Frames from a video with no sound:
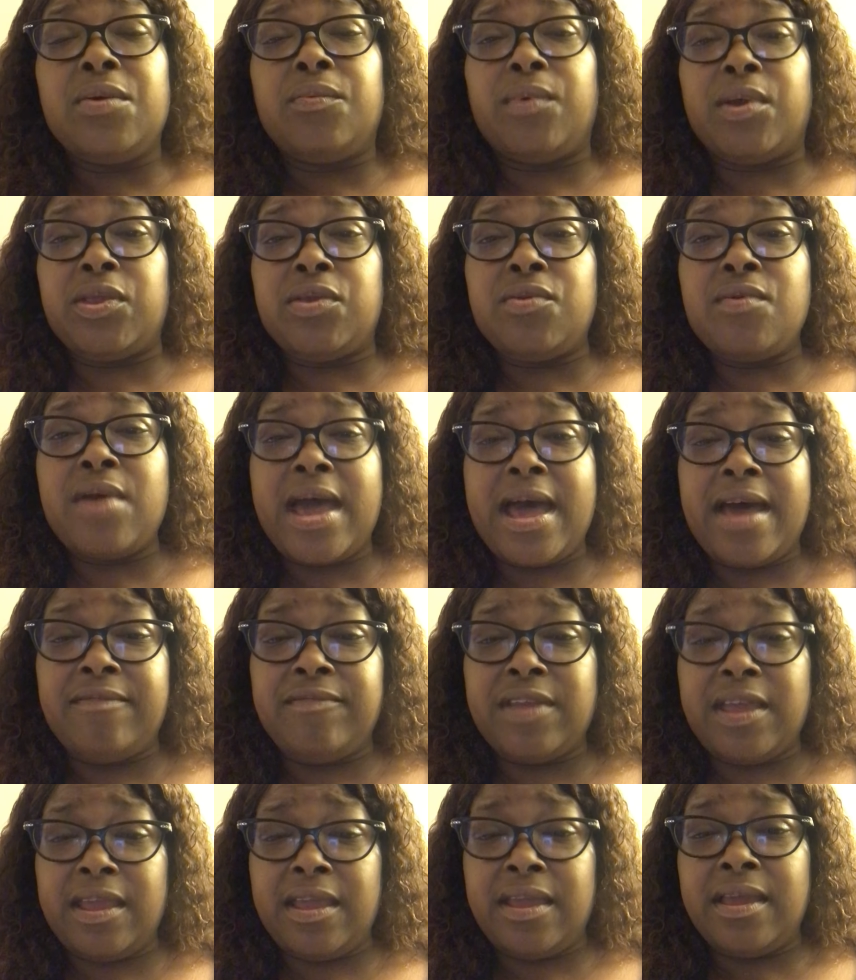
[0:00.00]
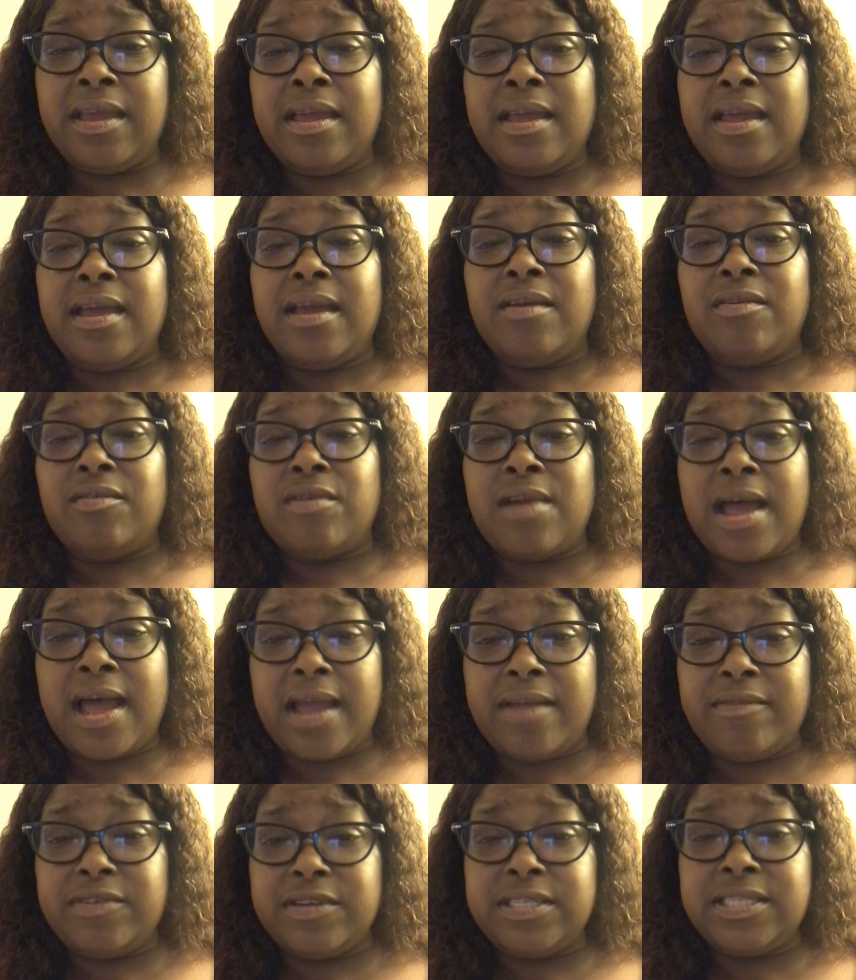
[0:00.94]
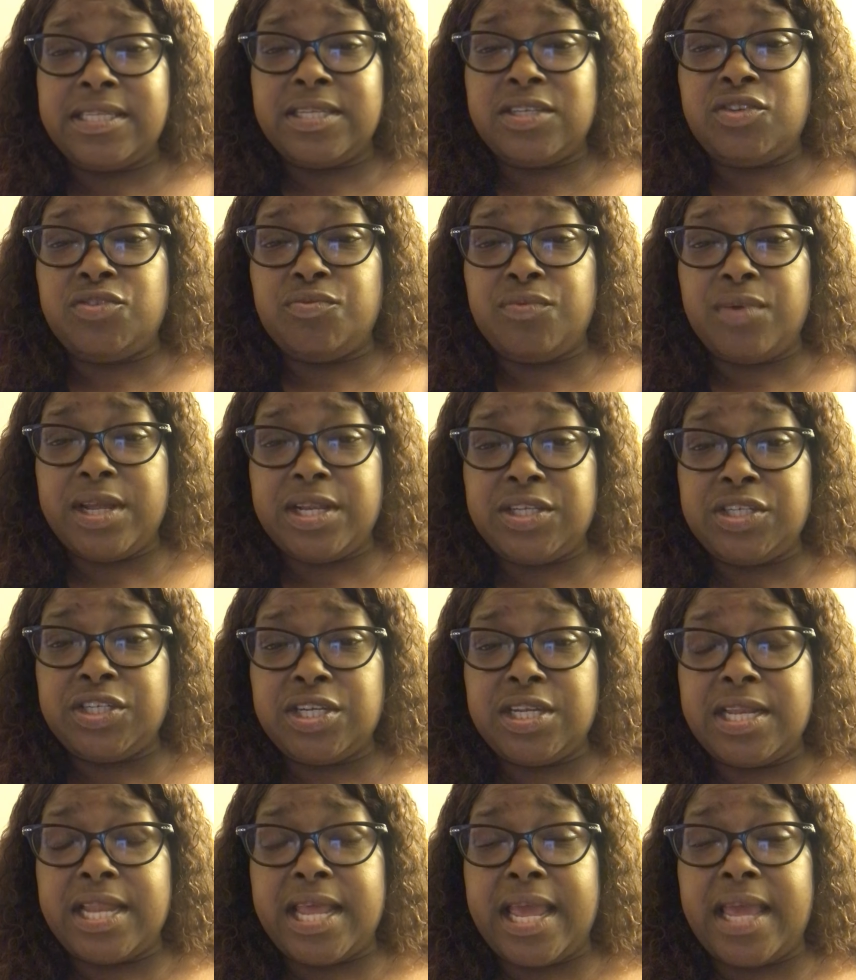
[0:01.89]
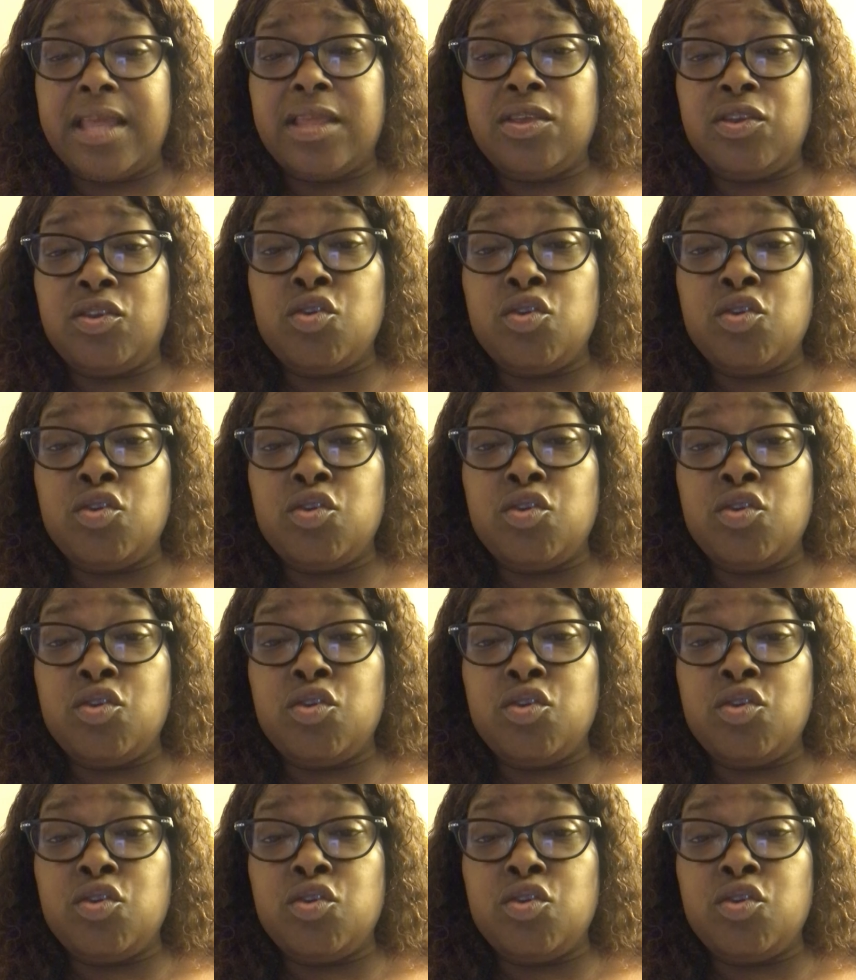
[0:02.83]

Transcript: When you have a high risk situation that